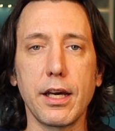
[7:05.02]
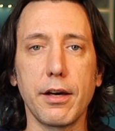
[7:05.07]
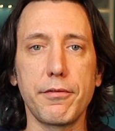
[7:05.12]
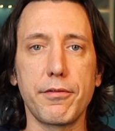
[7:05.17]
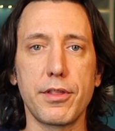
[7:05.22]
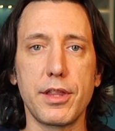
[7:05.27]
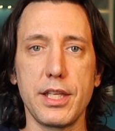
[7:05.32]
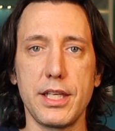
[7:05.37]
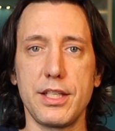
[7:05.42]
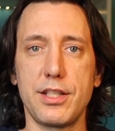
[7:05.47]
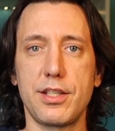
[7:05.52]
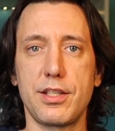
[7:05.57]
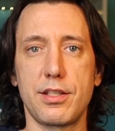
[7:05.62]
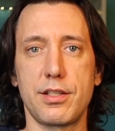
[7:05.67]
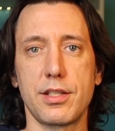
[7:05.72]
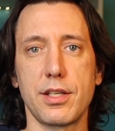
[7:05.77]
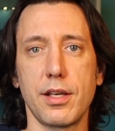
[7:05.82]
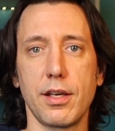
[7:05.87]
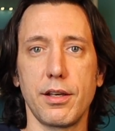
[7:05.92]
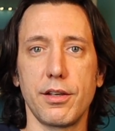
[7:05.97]
of
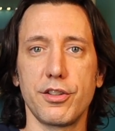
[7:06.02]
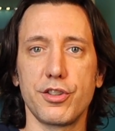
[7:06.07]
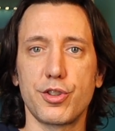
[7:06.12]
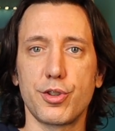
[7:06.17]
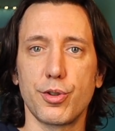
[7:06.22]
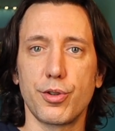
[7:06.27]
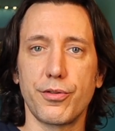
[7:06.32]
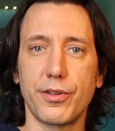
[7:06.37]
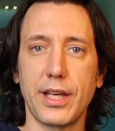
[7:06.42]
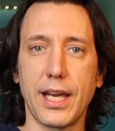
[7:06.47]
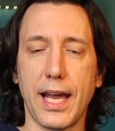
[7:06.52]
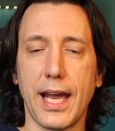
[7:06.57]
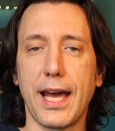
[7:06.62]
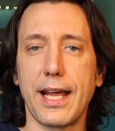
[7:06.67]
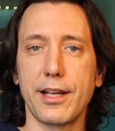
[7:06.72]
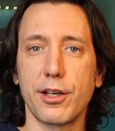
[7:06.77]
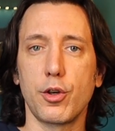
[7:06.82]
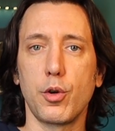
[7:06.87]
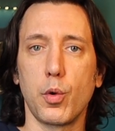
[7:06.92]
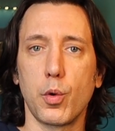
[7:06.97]
this sort of
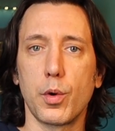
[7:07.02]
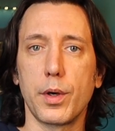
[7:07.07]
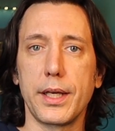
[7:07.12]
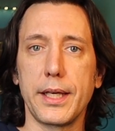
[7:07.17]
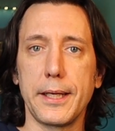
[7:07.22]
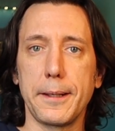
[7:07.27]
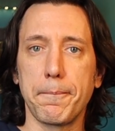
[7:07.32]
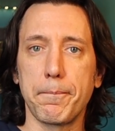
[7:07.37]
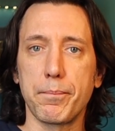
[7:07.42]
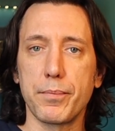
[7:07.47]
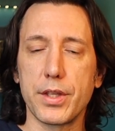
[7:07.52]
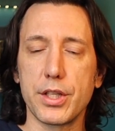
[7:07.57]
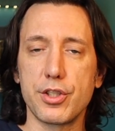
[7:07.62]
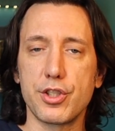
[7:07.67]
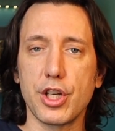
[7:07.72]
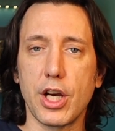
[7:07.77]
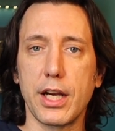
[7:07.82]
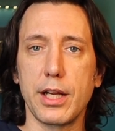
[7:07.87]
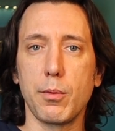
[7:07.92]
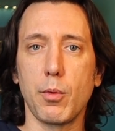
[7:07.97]
category, the
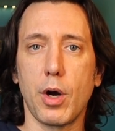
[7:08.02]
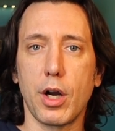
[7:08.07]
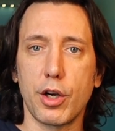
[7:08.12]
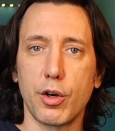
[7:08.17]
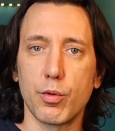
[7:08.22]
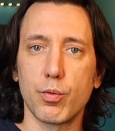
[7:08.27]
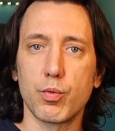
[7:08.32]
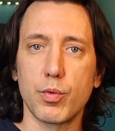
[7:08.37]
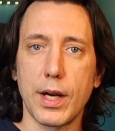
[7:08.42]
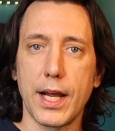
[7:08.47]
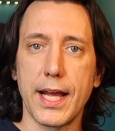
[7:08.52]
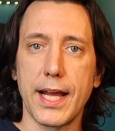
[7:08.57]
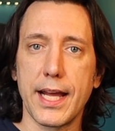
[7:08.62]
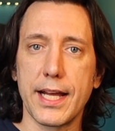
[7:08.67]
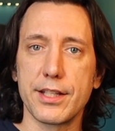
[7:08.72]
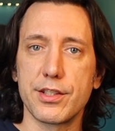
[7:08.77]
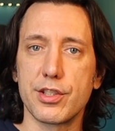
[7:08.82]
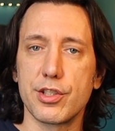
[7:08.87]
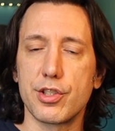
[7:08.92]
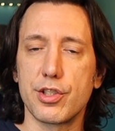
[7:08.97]
Johnnie Walker
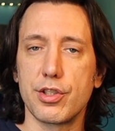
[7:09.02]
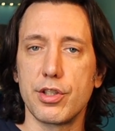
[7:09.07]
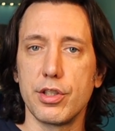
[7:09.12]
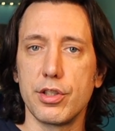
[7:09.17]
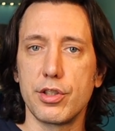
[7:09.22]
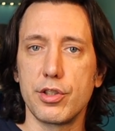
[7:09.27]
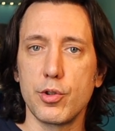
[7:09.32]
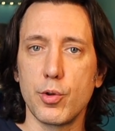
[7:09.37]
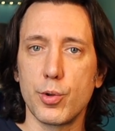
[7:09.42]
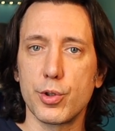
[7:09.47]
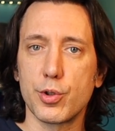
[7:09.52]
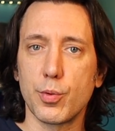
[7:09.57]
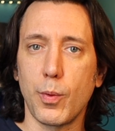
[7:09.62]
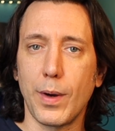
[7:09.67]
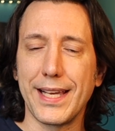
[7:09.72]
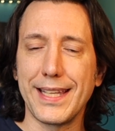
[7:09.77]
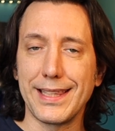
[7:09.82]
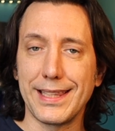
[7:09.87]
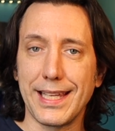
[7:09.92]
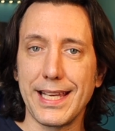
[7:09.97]
Reds, the Dewar's
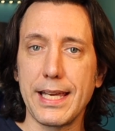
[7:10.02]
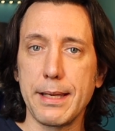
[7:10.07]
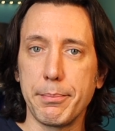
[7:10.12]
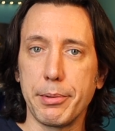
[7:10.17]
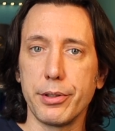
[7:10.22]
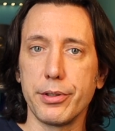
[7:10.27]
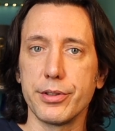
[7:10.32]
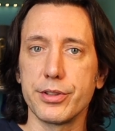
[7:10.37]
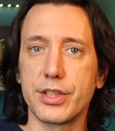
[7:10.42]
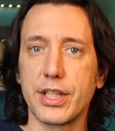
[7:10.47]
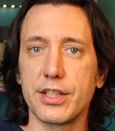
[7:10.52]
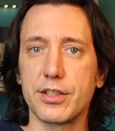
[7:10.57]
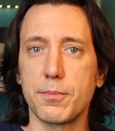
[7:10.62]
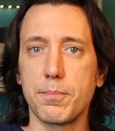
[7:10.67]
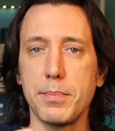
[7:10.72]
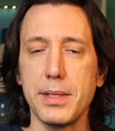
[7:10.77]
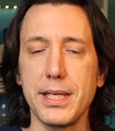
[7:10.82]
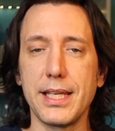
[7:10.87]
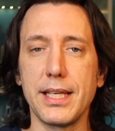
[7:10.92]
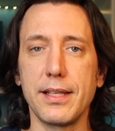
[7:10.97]
White Labels, as
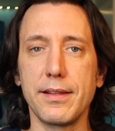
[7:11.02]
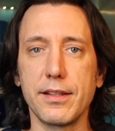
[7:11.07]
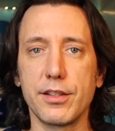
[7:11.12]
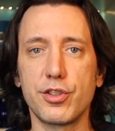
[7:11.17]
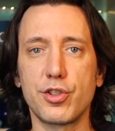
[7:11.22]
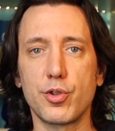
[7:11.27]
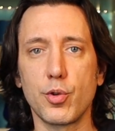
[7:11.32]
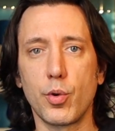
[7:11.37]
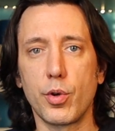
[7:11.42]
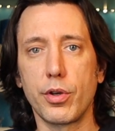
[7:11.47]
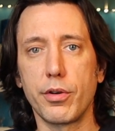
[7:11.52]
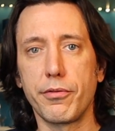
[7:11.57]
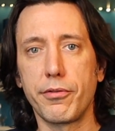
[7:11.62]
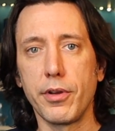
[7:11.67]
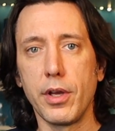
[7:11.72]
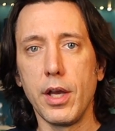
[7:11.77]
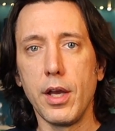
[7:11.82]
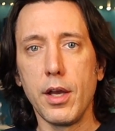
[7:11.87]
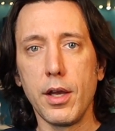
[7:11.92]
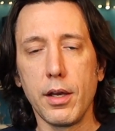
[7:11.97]
being the sort of
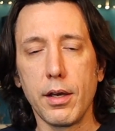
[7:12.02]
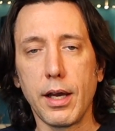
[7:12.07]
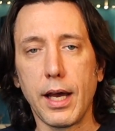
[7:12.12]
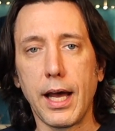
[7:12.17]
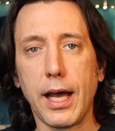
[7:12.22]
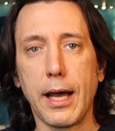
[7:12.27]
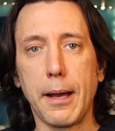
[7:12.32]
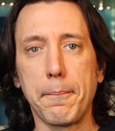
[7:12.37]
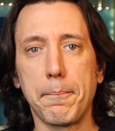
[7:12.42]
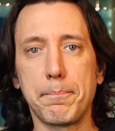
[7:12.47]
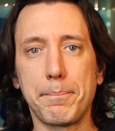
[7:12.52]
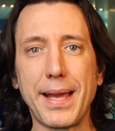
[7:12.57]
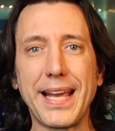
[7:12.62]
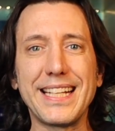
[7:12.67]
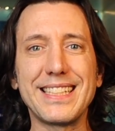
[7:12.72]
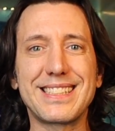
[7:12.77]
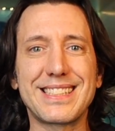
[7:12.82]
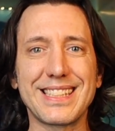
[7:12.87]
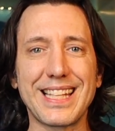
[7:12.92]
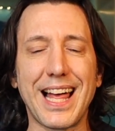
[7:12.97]

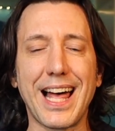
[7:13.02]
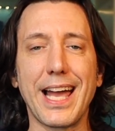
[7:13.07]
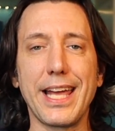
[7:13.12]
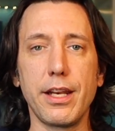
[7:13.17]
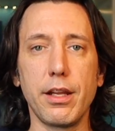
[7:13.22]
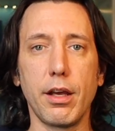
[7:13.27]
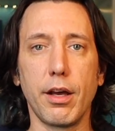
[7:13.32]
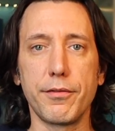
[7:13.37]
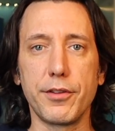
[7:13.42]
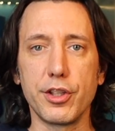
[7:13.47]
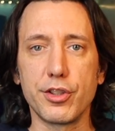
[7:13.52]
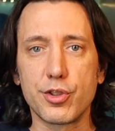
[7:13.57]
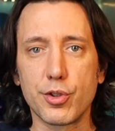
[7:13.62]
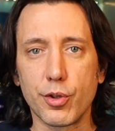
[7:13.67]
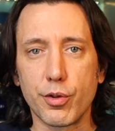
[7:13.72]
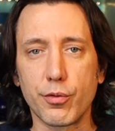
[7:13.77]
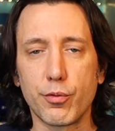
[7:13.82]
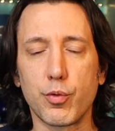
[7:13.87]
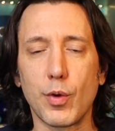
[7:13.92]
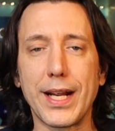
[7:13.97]
baseline of the
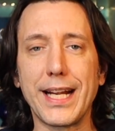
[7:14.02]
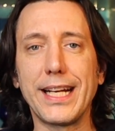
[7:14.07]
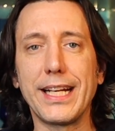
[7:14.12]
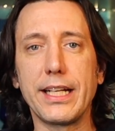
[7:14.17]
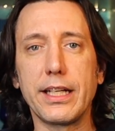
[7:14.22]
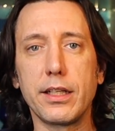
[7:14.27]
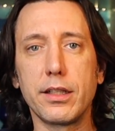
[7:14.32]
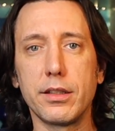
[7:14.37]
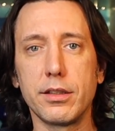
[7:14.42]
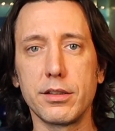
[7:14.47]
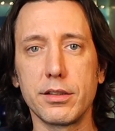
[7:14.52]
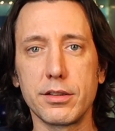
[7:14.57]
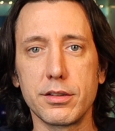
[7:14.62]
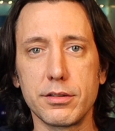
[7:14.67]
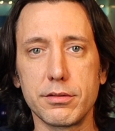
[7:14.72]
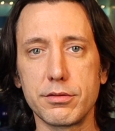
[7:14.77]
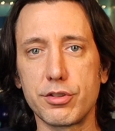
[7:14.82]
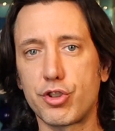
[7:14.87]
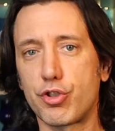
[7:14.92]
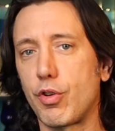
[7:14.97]
sort of rating
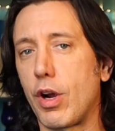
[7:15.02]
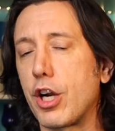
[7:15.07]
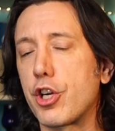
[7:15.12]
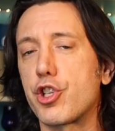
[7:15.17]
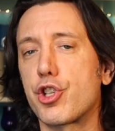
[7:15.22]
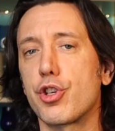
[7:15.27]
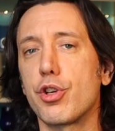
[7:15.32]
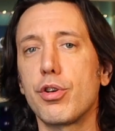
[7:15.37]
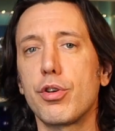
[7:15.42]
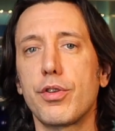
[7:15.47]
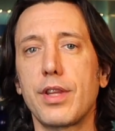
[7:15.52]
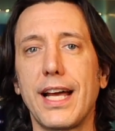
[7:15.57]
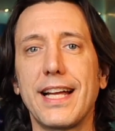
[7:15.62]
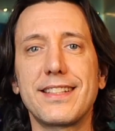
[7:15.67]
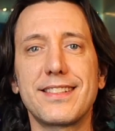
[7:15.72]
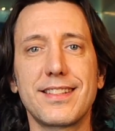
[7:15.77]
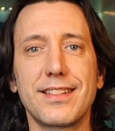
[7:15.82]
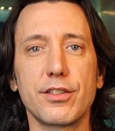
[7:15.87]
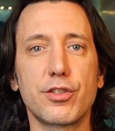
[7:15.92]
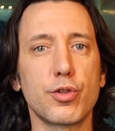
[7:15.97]
structure.
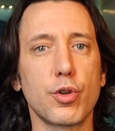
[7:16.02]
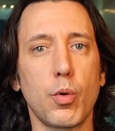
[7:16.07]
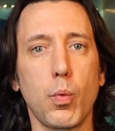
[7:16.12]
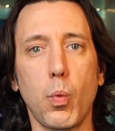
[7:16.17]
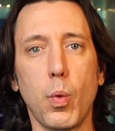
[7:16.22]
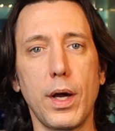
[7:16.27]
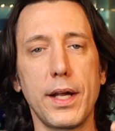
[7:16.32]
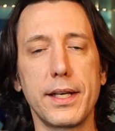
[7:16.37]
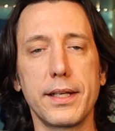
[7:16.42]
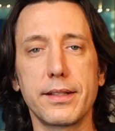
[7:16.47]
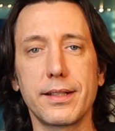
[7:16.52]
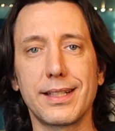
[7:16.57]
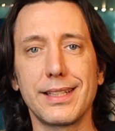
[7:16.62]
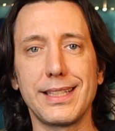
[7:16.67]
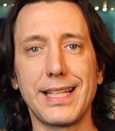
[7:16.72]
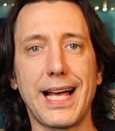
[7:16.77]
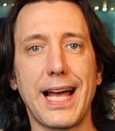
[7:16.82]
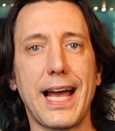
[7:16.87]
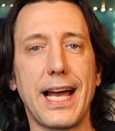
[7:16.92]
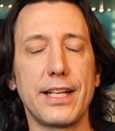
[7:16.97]
That's the sort of one
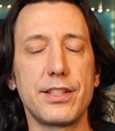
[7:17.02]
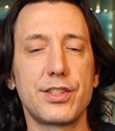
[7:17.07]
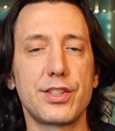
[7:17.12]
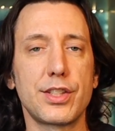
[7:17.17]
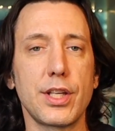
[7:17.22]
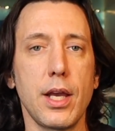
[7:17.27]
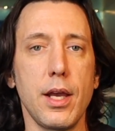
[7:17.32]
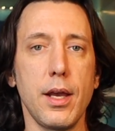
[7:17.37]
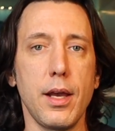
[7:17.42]
glass